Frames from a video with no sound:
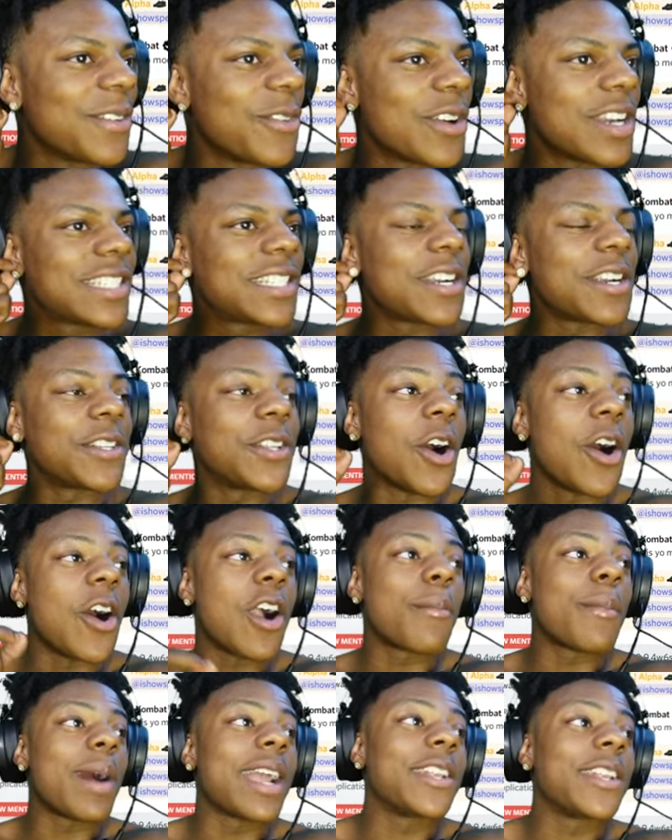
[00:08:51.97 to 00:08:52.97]
Where's your
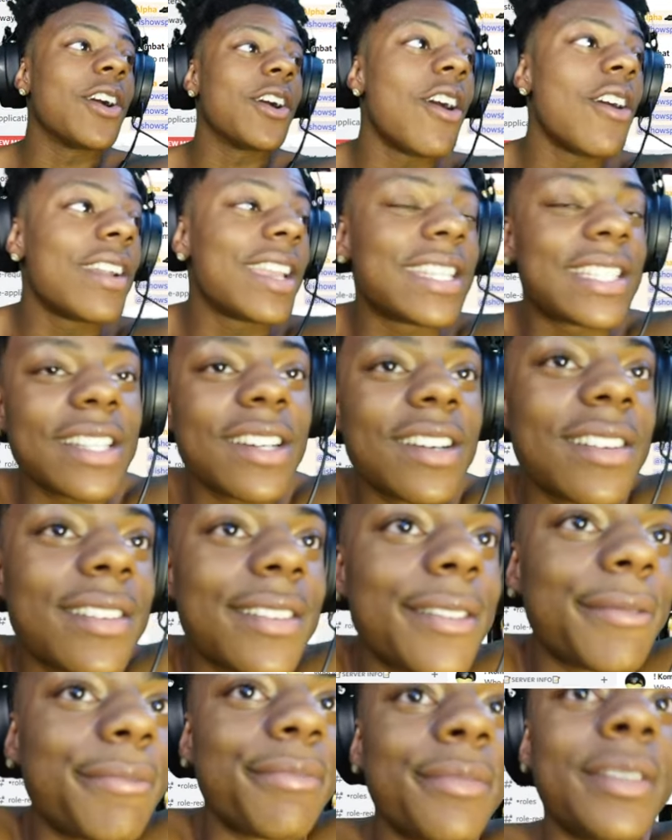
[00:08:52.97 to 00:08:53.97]
dog? My dog is,
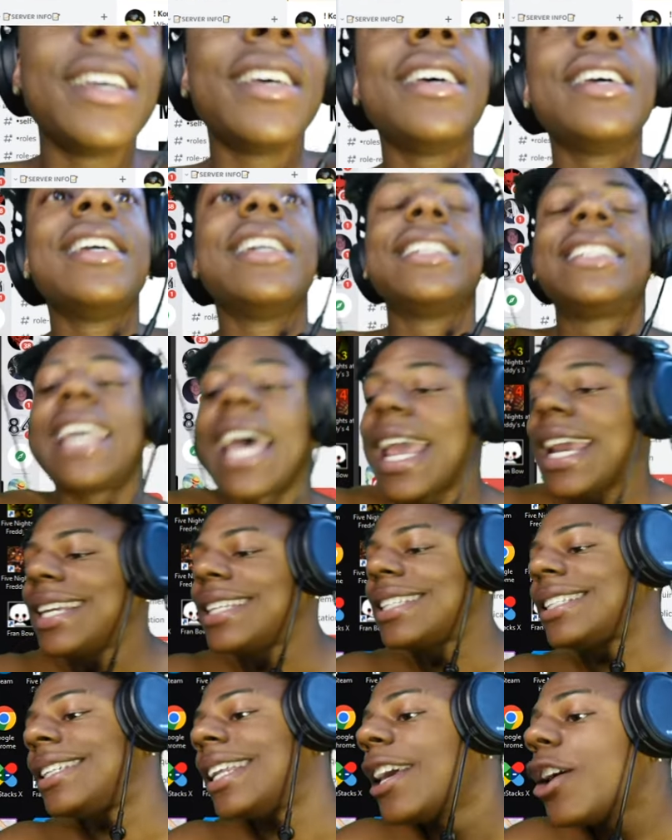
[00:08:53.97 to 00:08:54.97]
um,
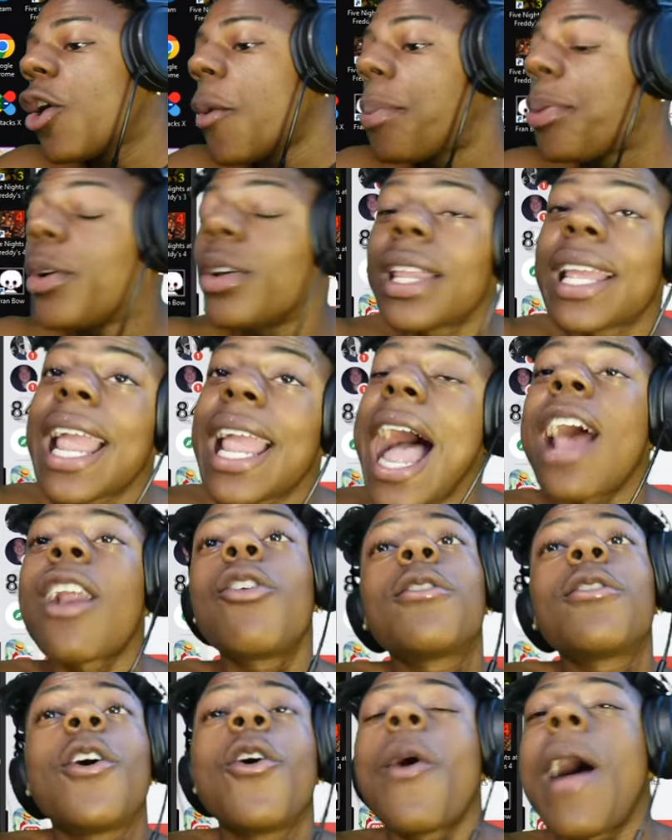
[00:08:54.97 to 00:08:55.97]
Chase still pulling. I
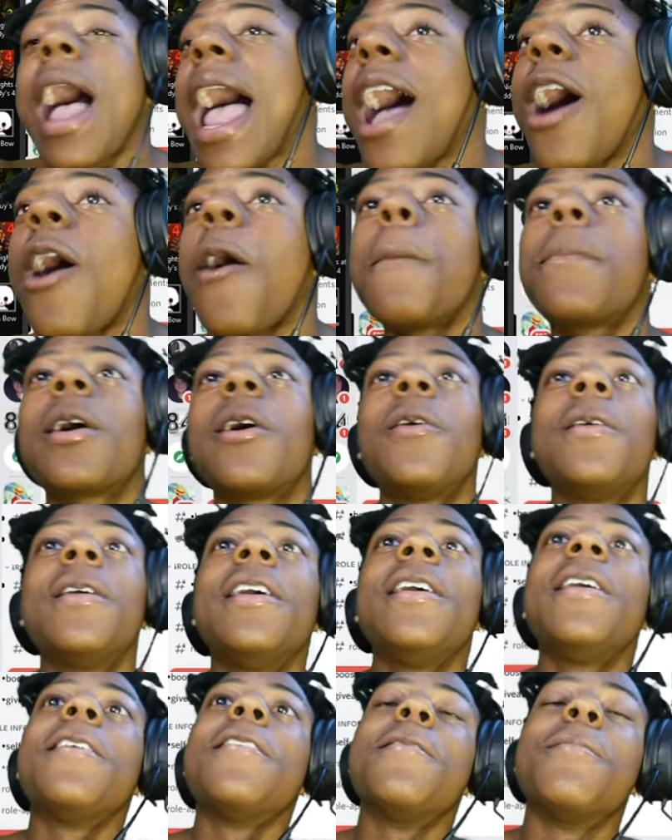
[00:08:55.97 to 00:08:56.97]
don't know how, bro.
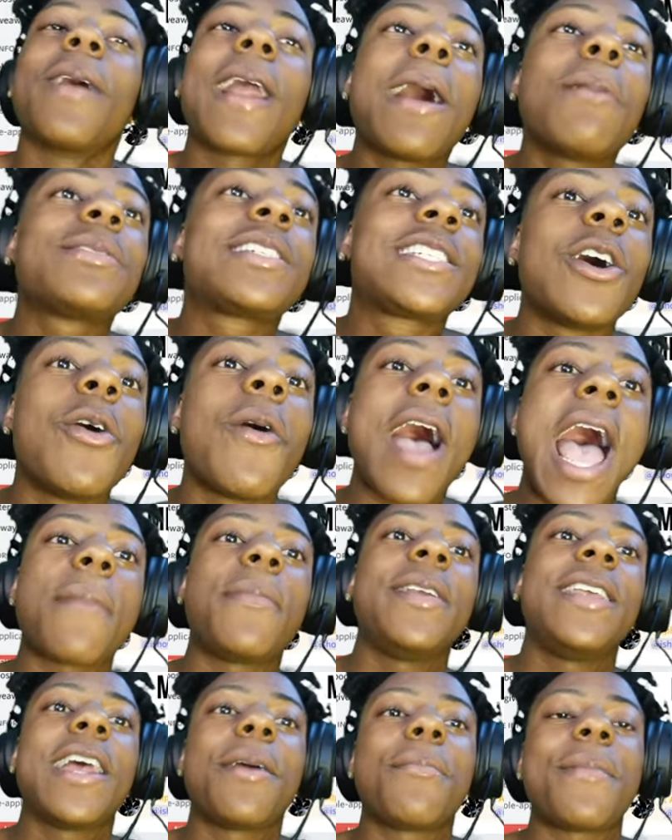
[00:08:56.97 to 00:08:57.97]
But I'm so
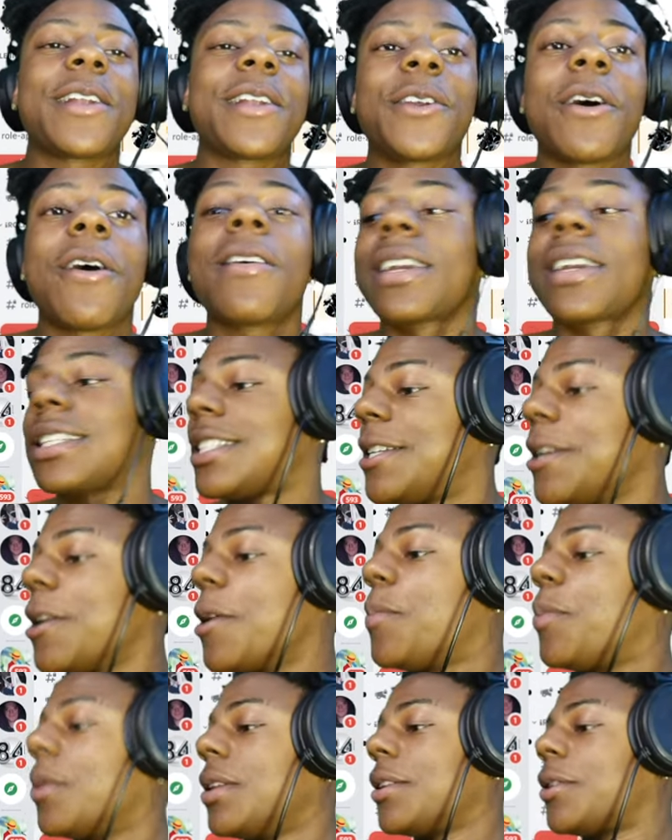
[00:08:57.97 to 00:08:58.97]
happy that my dog is
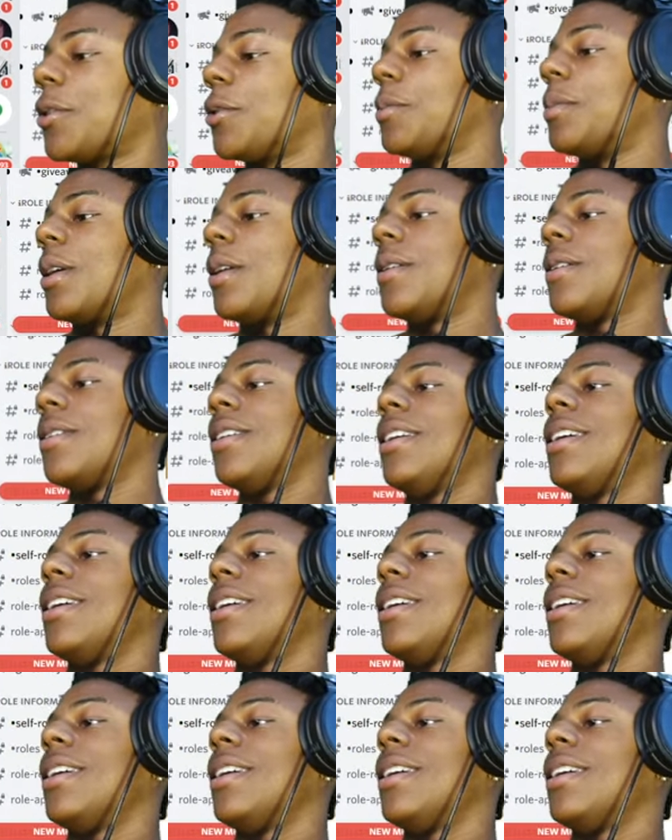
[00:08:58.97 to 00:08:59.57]
still pulling through, bro.